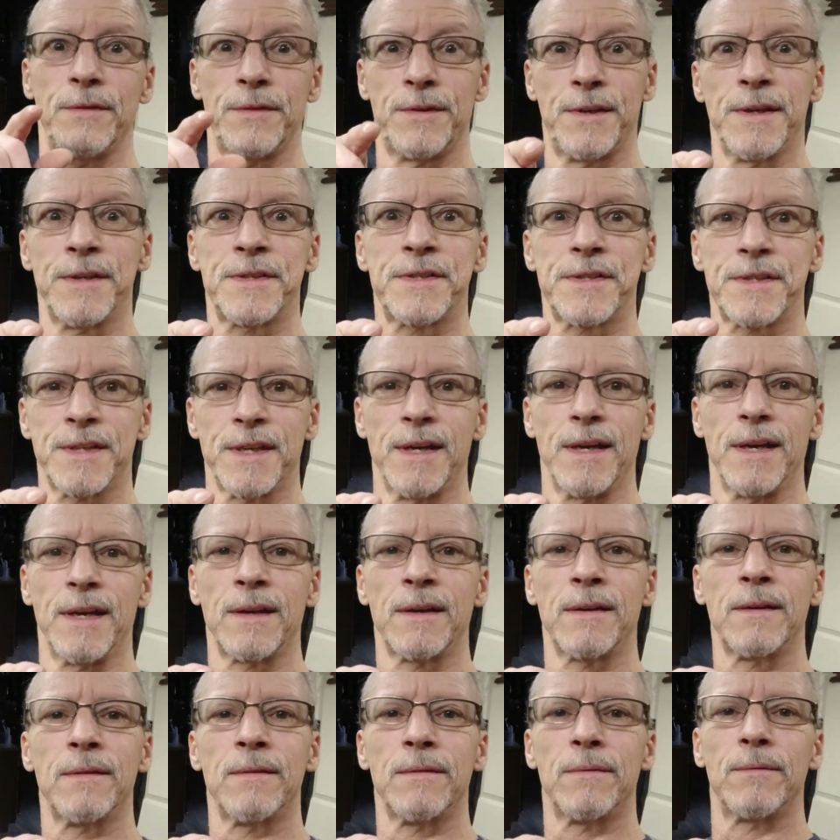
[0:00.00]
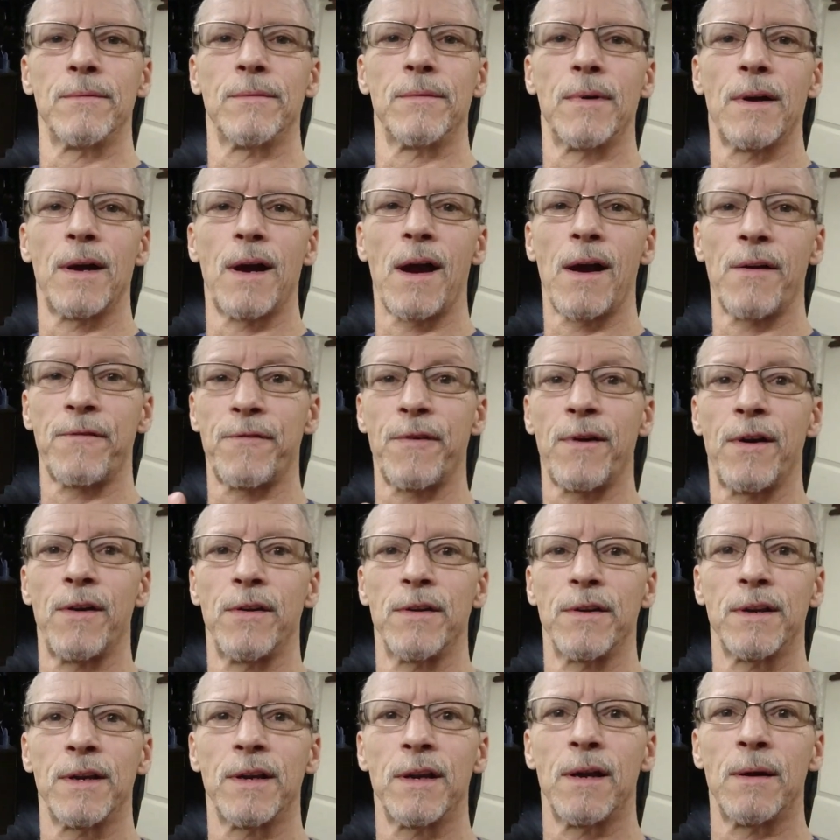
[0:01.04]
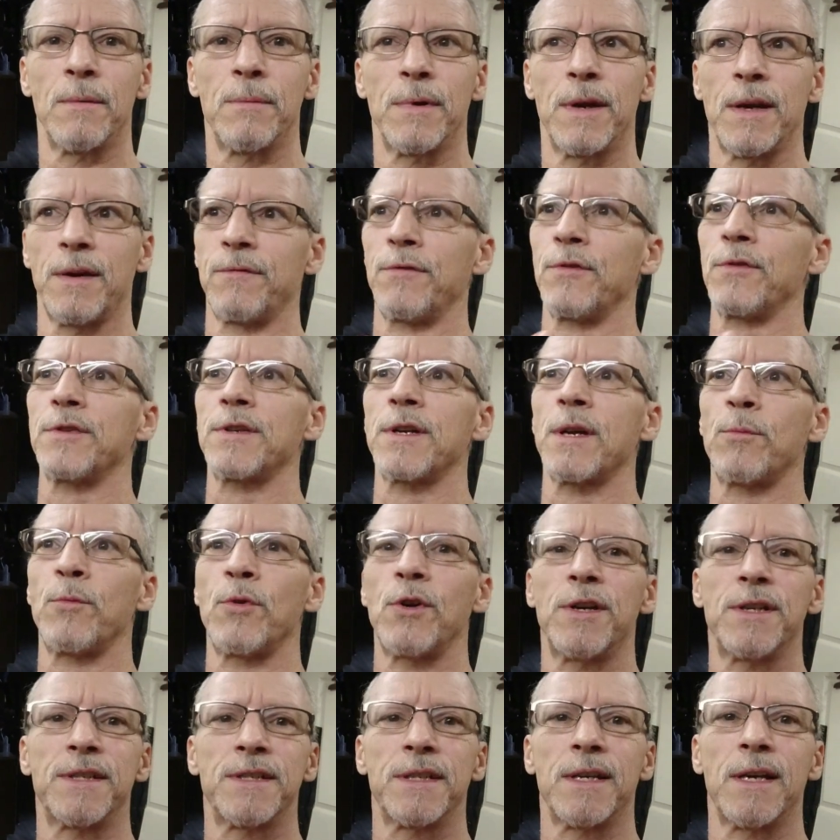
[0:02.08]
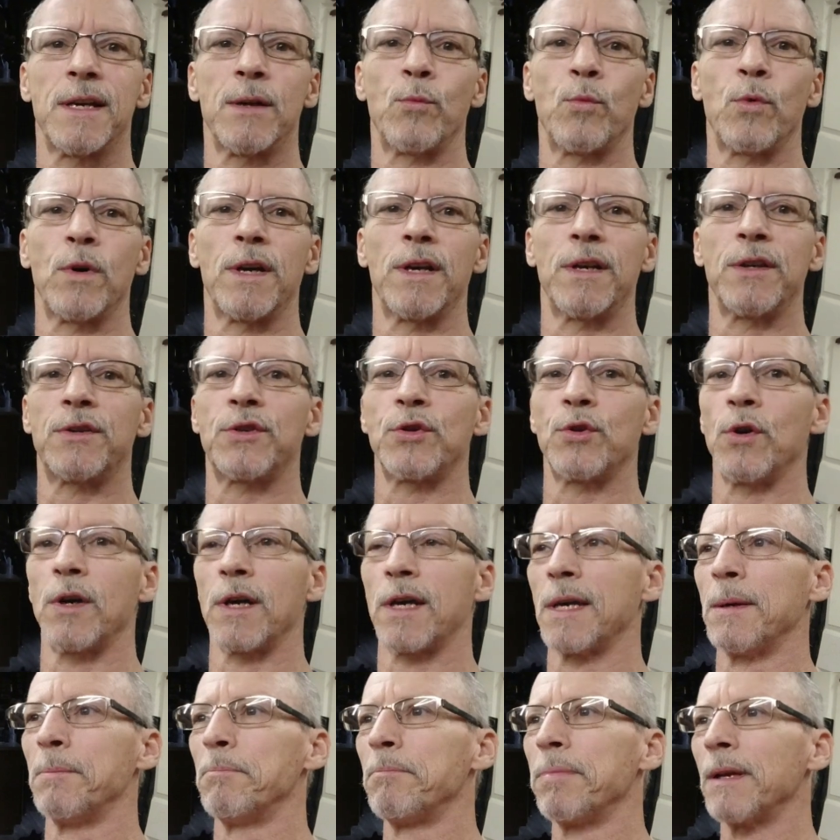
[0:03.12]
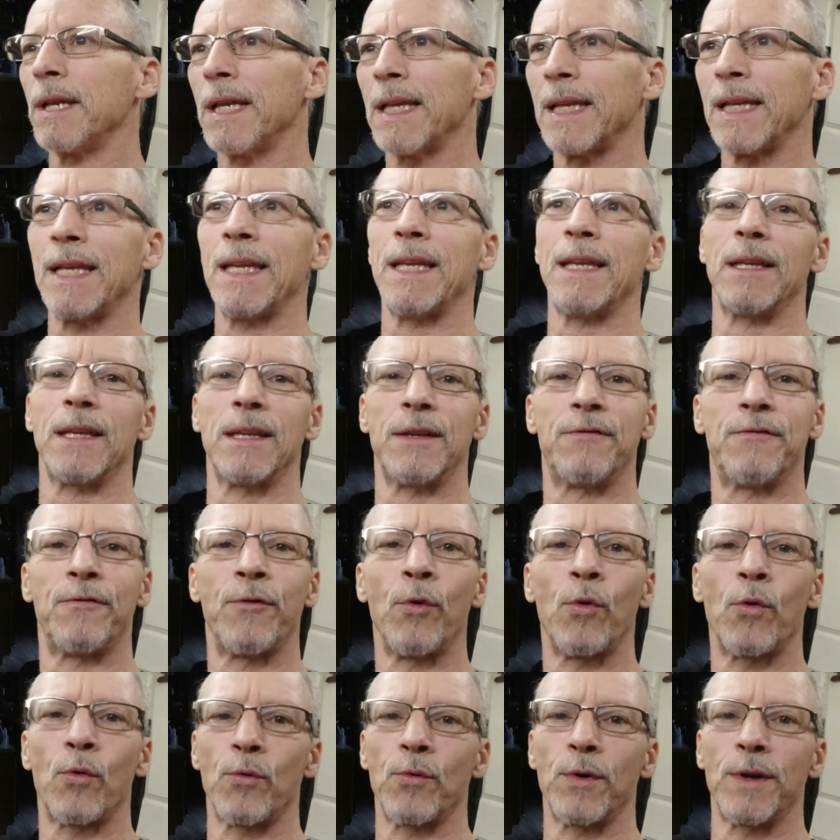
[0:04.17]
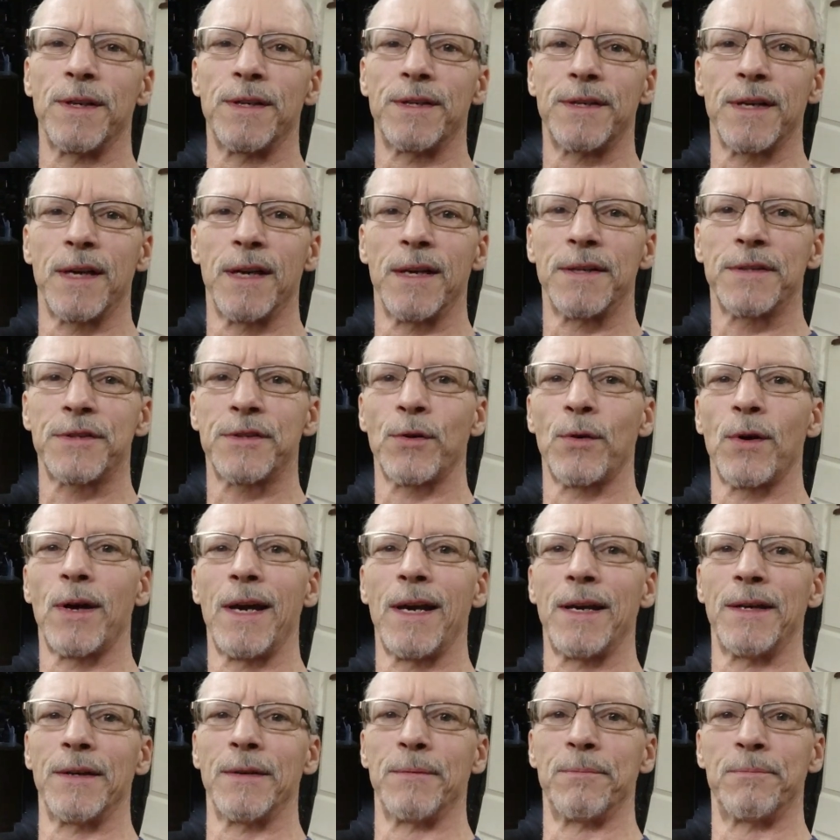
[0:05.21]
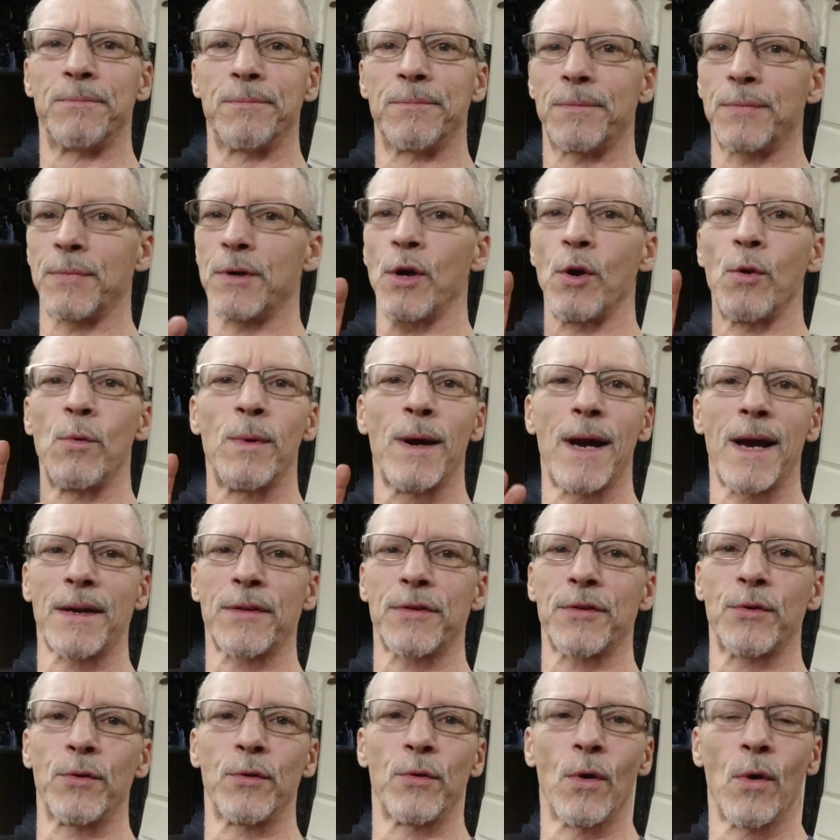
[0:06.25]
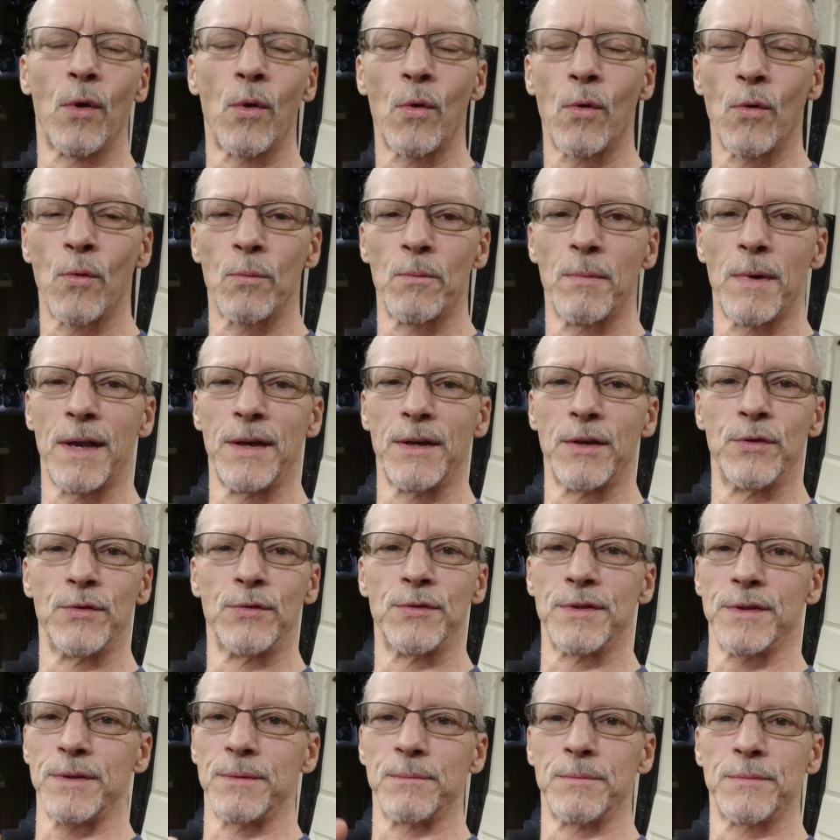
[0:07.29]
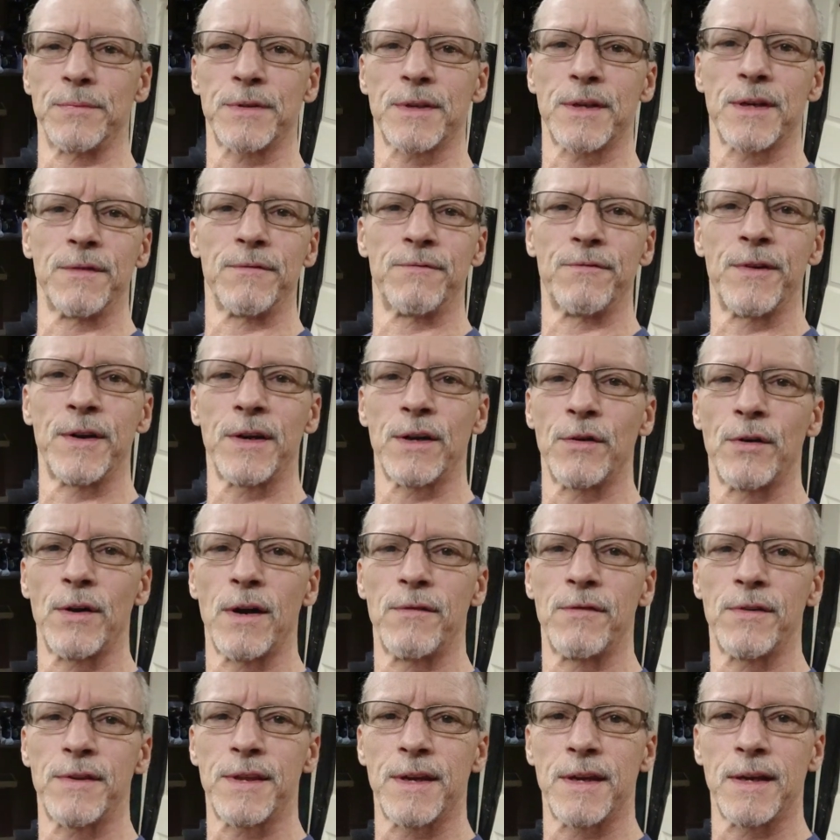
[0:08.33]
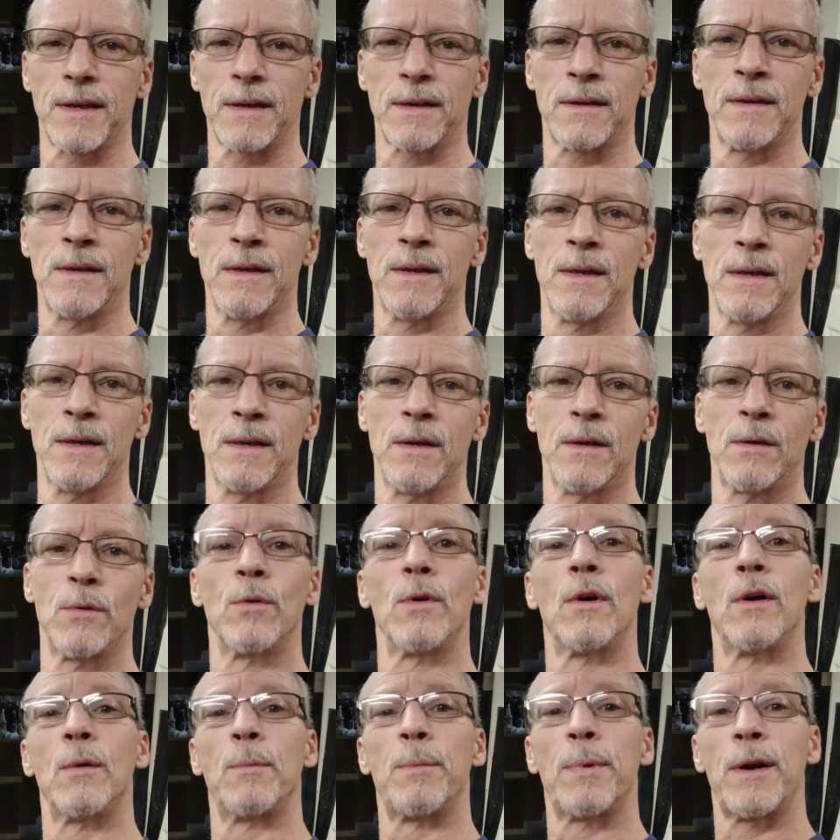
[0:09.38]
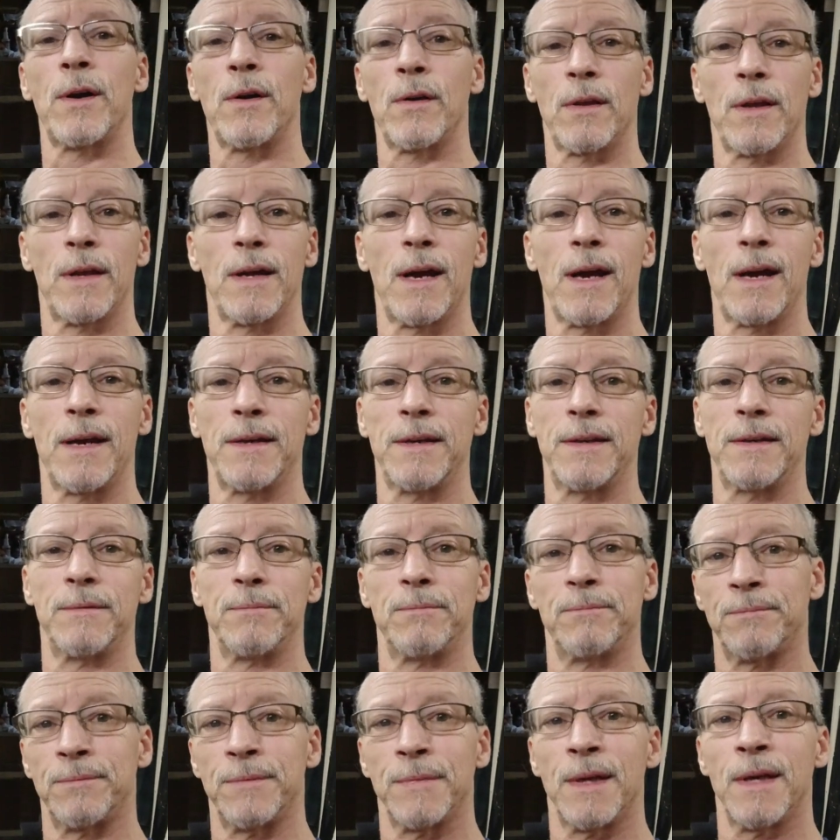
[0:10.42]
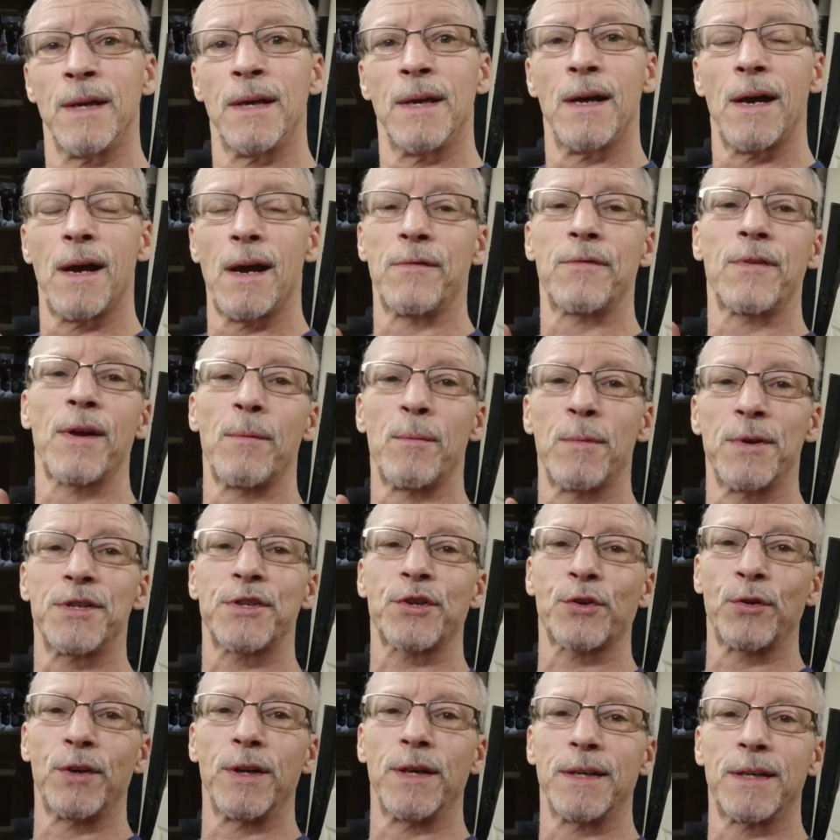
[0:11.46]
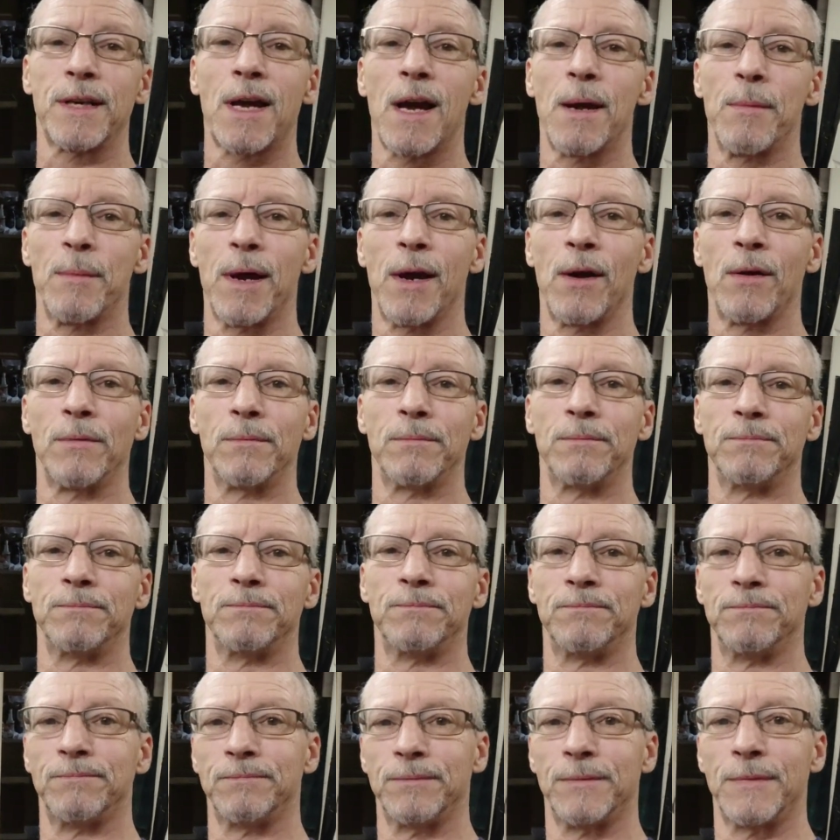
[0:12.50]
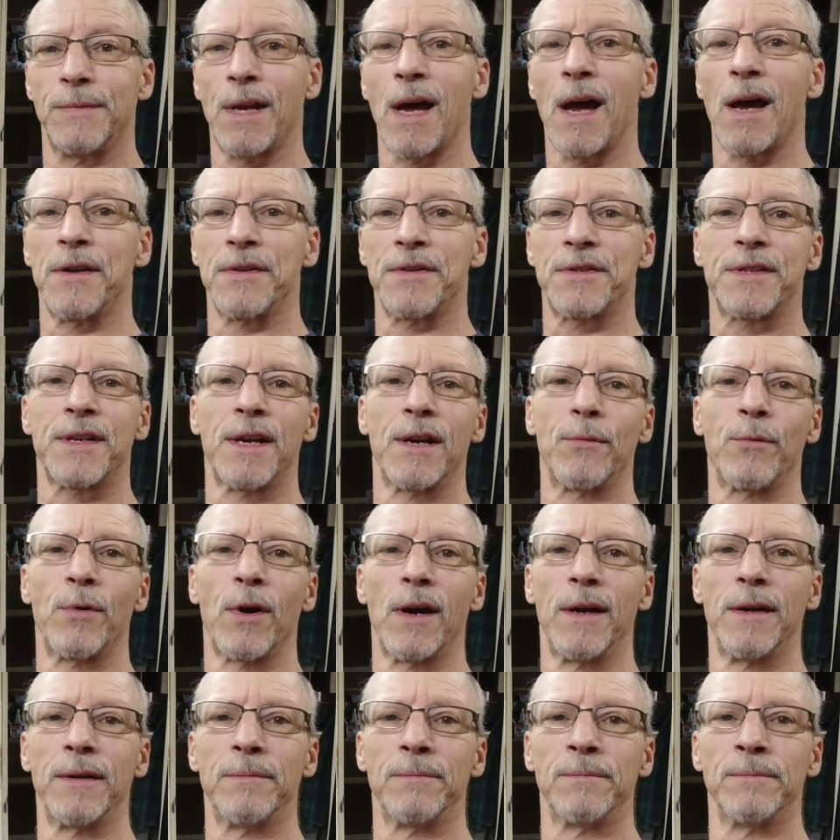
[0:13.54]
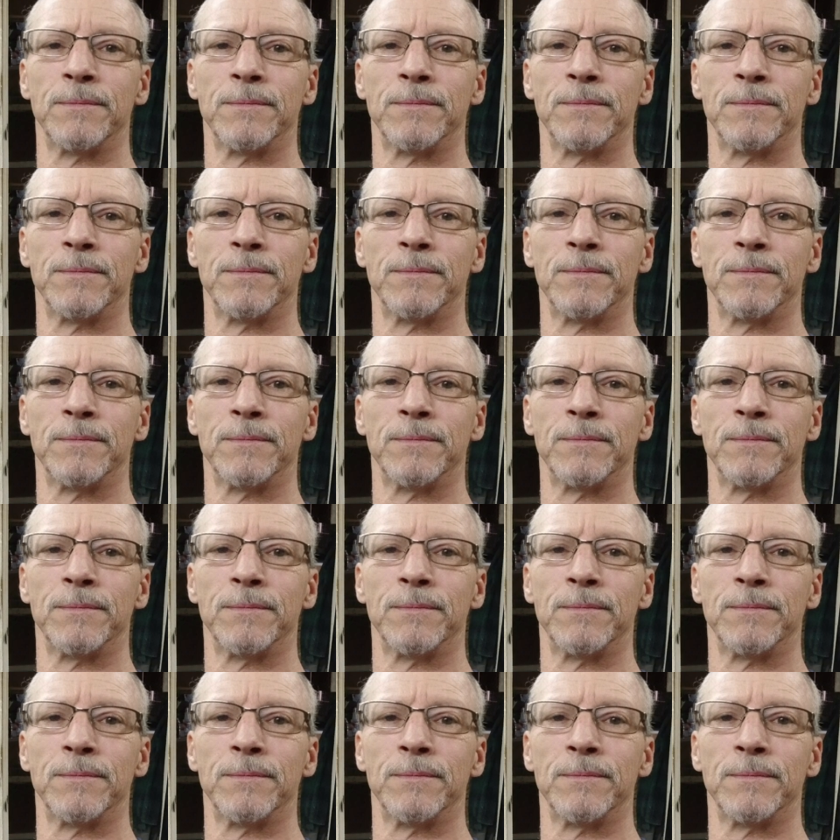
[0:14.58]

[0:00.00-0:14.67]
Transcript: this thing, I fired it up, and for some reason it went into a completely full reset, so I had to go back through the whole menus and configure everything. Well, apparently I've got my screen timeout not set right,